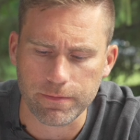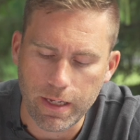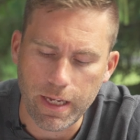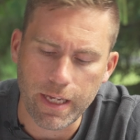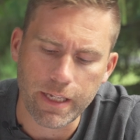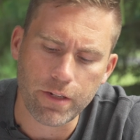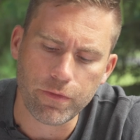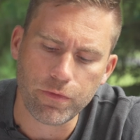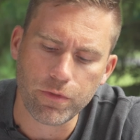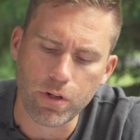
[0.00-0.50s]

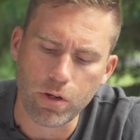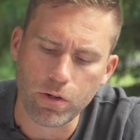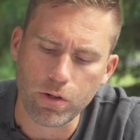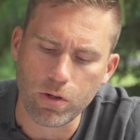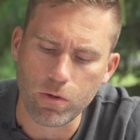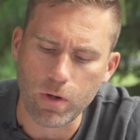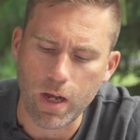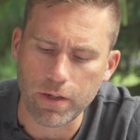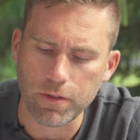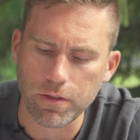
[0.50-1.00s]
And if you don't
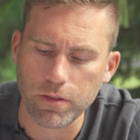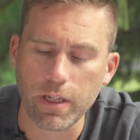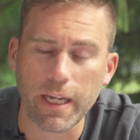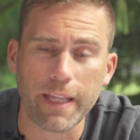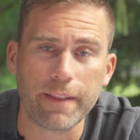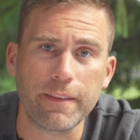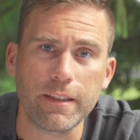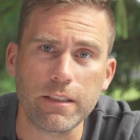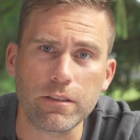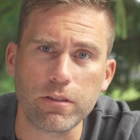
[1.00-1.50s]
know how to
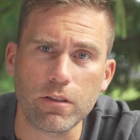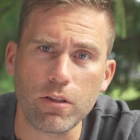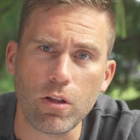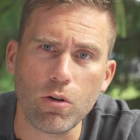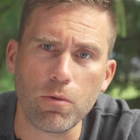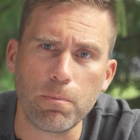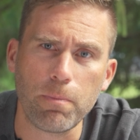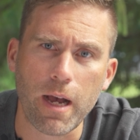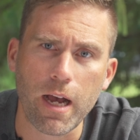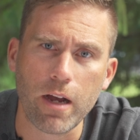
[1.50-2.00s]
get this
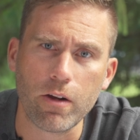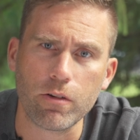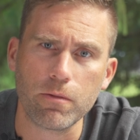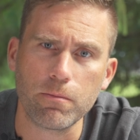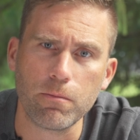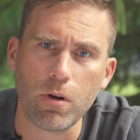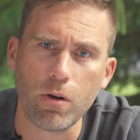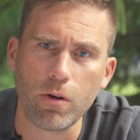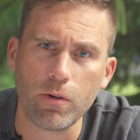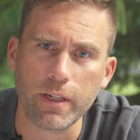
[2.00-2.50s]
low power
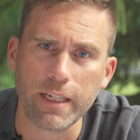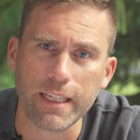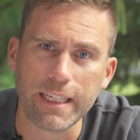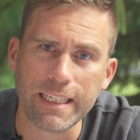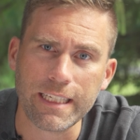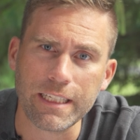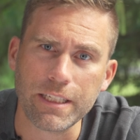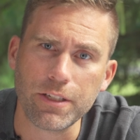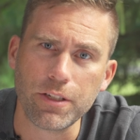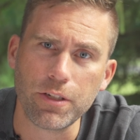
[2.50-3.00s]
mode
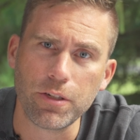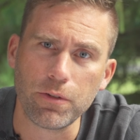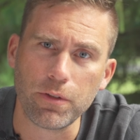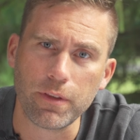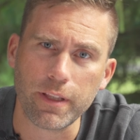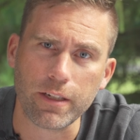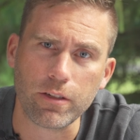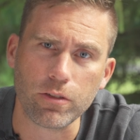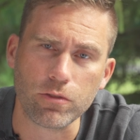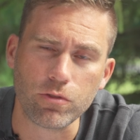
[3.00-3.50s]
into
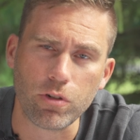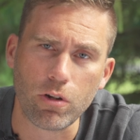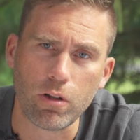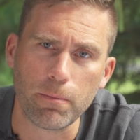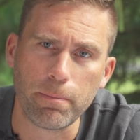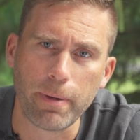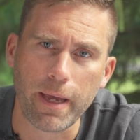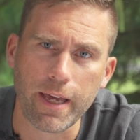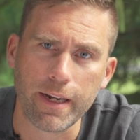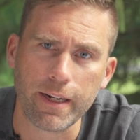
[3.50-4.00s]
the control
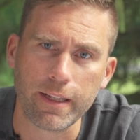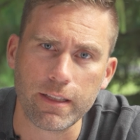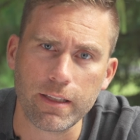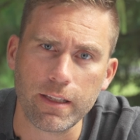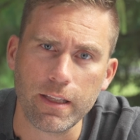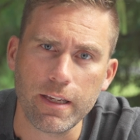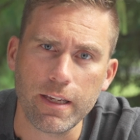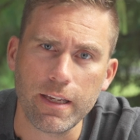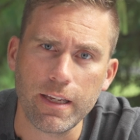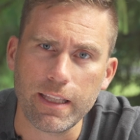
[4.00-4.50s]
panel,
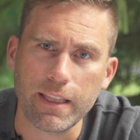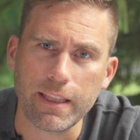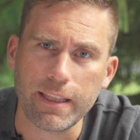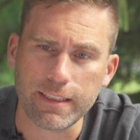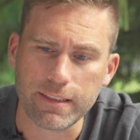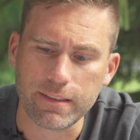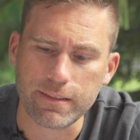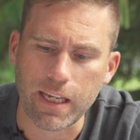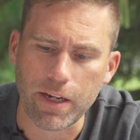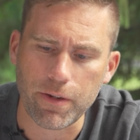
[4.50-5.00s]

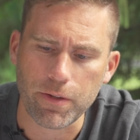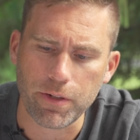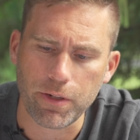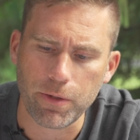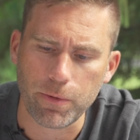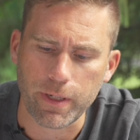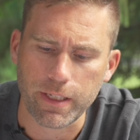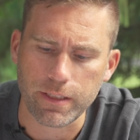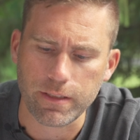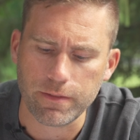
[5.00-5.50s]
this is how you
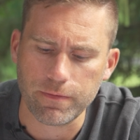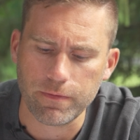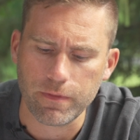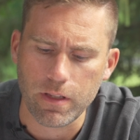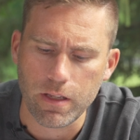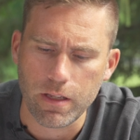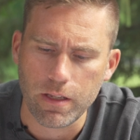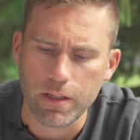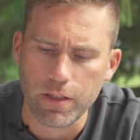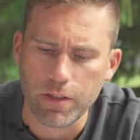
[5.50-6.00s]
do it.
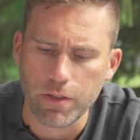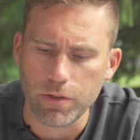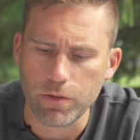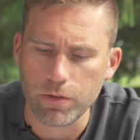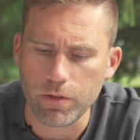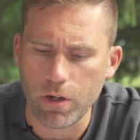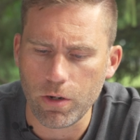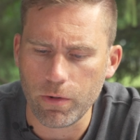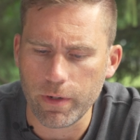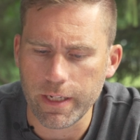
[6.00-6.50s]
You
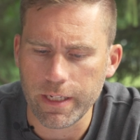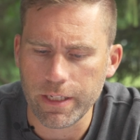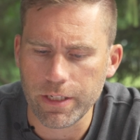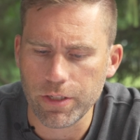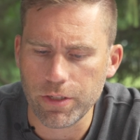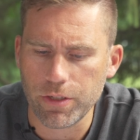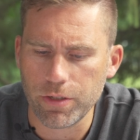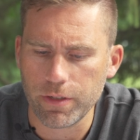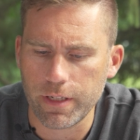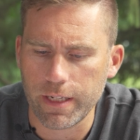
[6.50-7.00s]
go
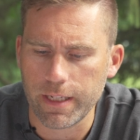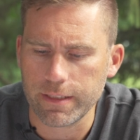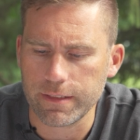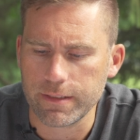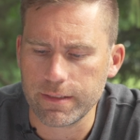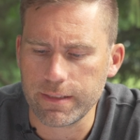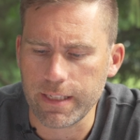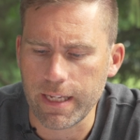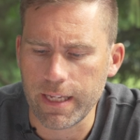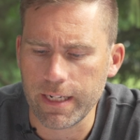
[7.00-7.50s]
into the
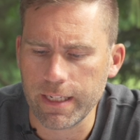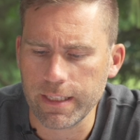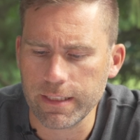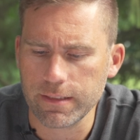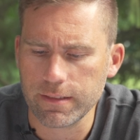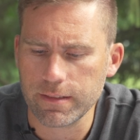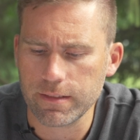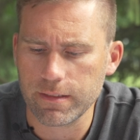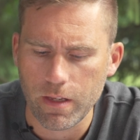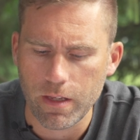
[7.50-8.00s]

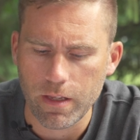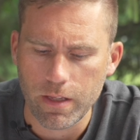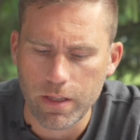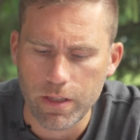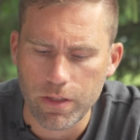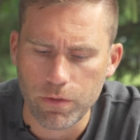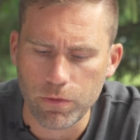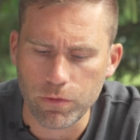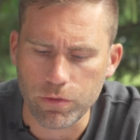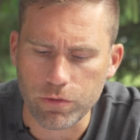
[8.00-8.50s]
settings,
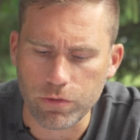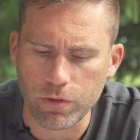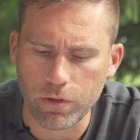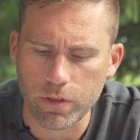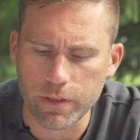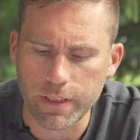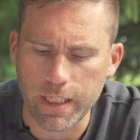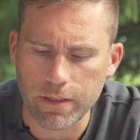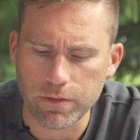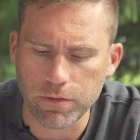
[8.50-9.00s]
you
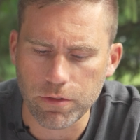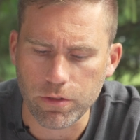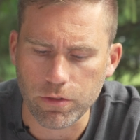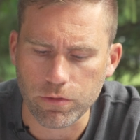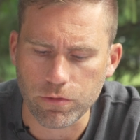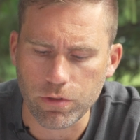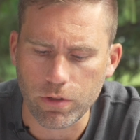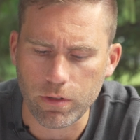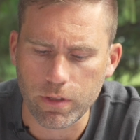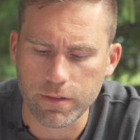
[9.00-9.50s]
scroll down to
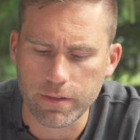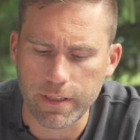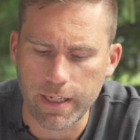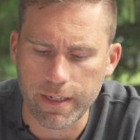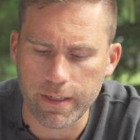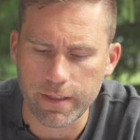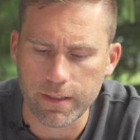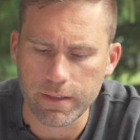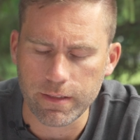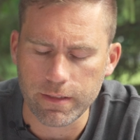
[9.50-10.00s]
control
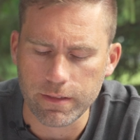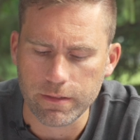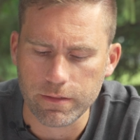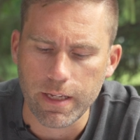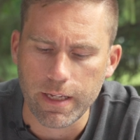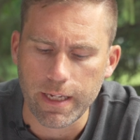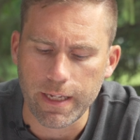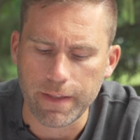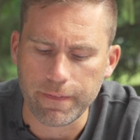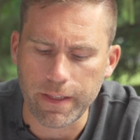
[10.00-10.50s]
center,
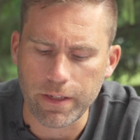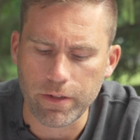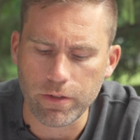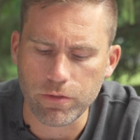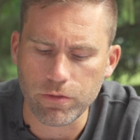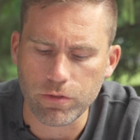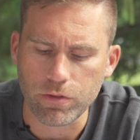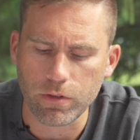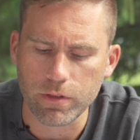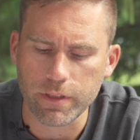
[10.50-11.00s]
and then you
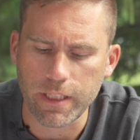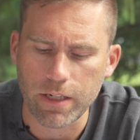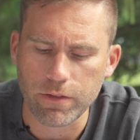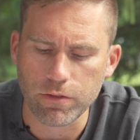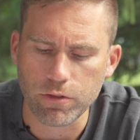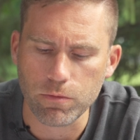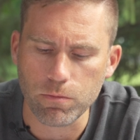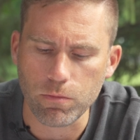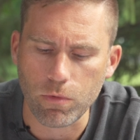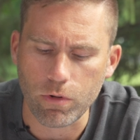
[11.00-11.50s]
scroll down
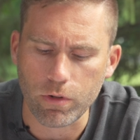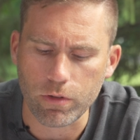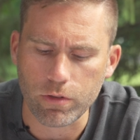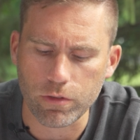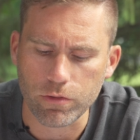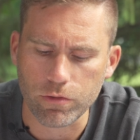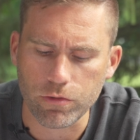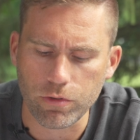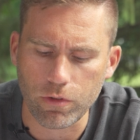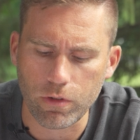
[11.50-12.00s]
to more
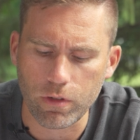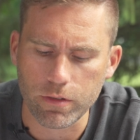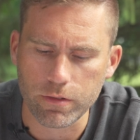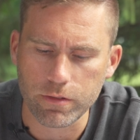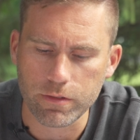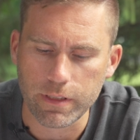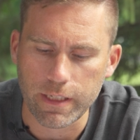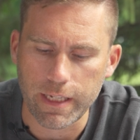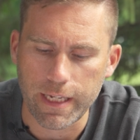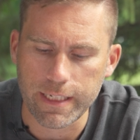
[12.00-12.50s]

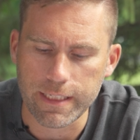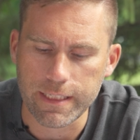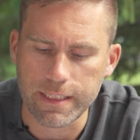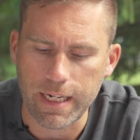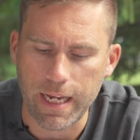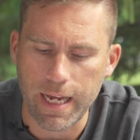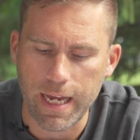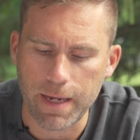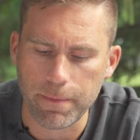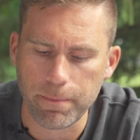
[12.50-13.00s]
controls and
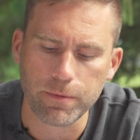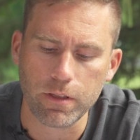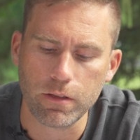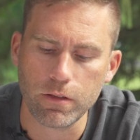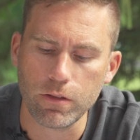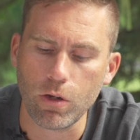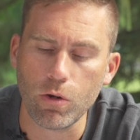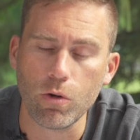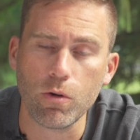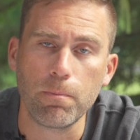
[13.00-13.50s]
tap the
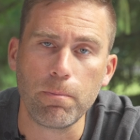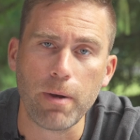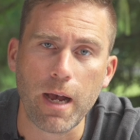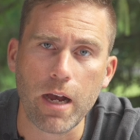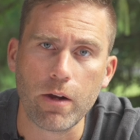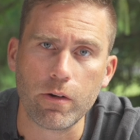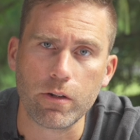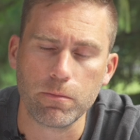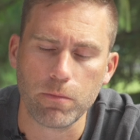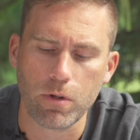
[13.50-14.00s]
low
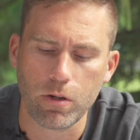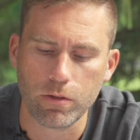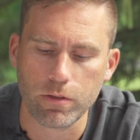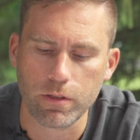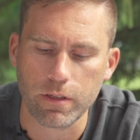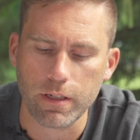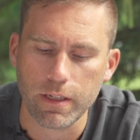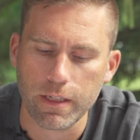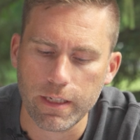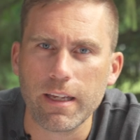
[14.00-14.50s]
power
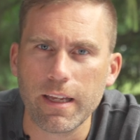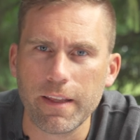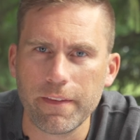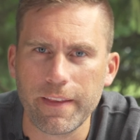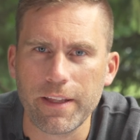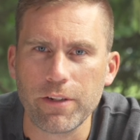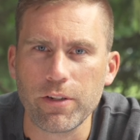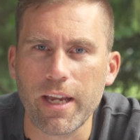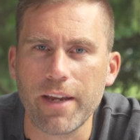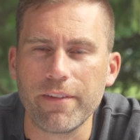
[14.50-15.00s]
mode. And
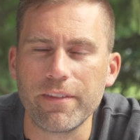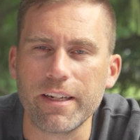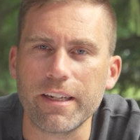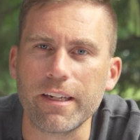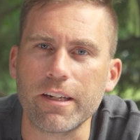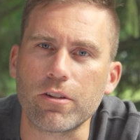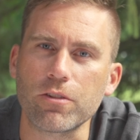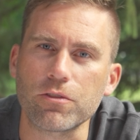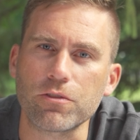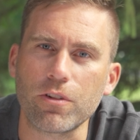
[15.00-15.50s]
then you have it in
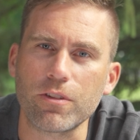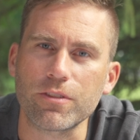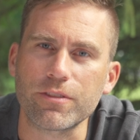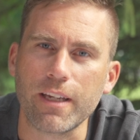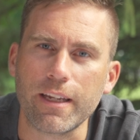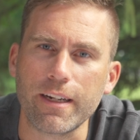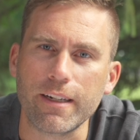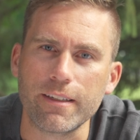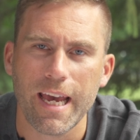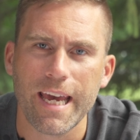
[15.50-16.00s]
the control
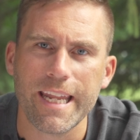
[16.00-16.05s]
center.